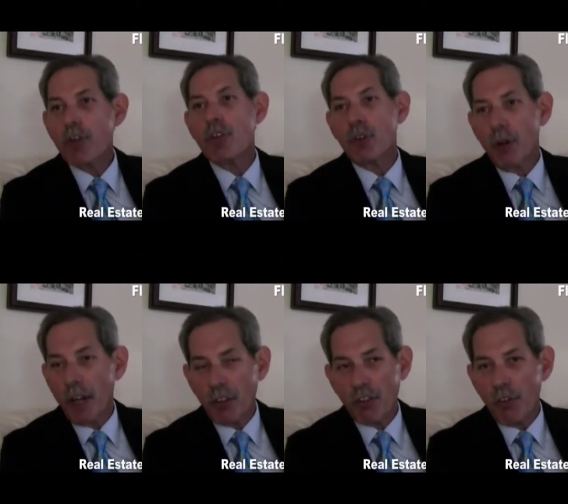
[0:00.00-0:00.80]
So it
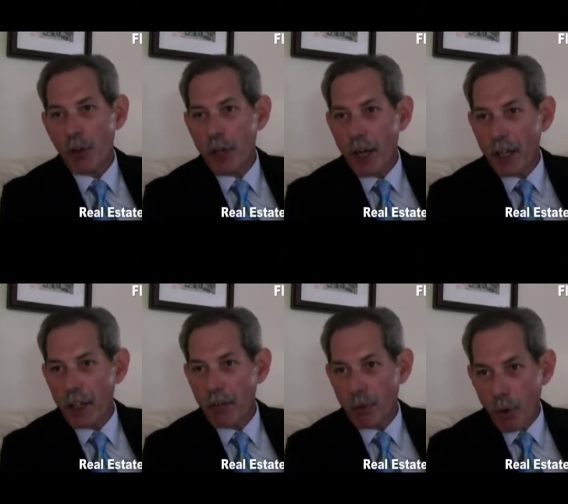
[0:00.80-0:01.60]
has a very
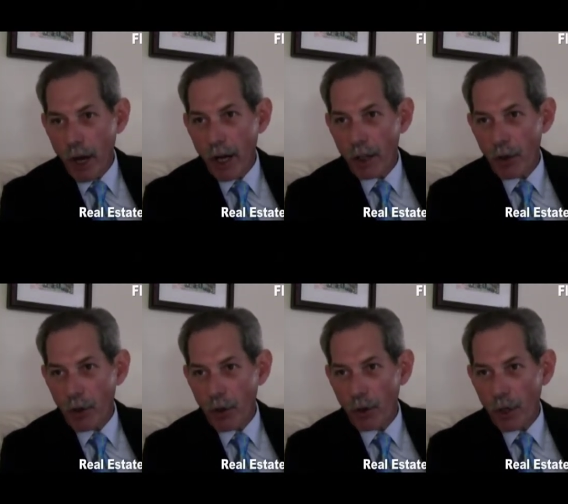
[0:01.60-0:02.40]
negative drag on
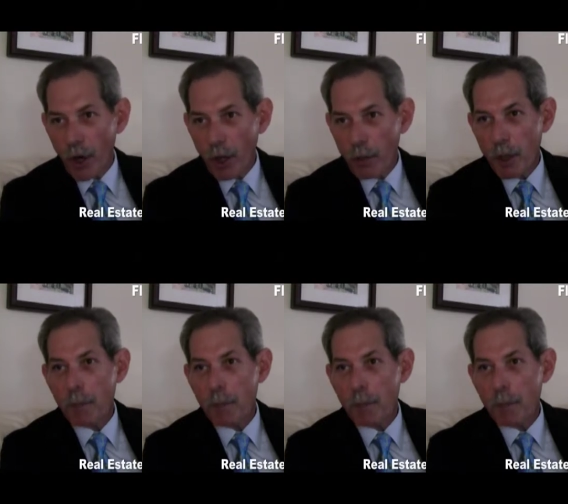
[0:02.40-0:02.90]
our economy.